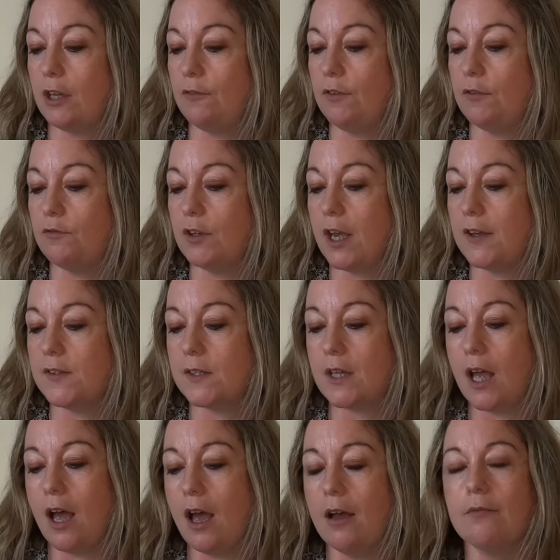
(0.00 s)
If you've guessed
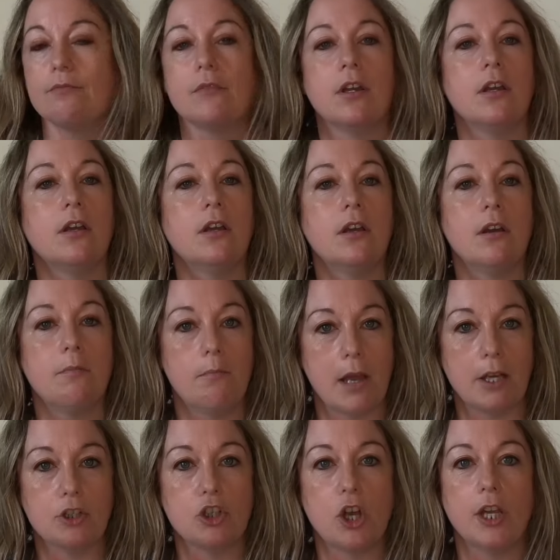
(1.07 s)
that,
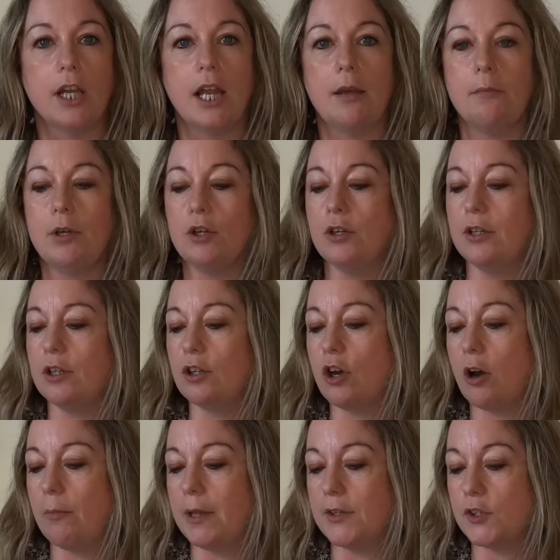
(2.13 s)
make sure you let me know in the
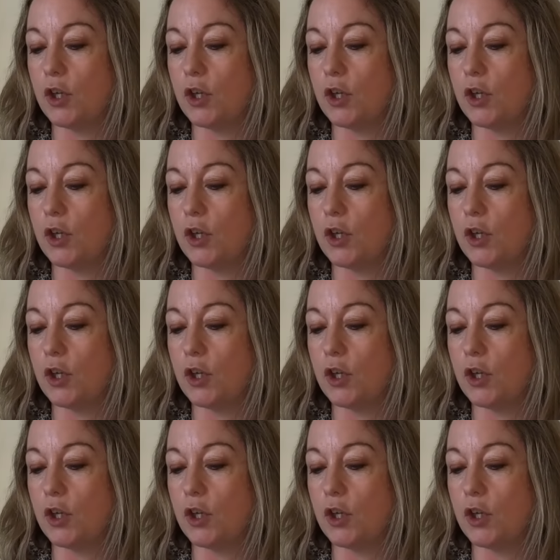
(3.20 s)
comments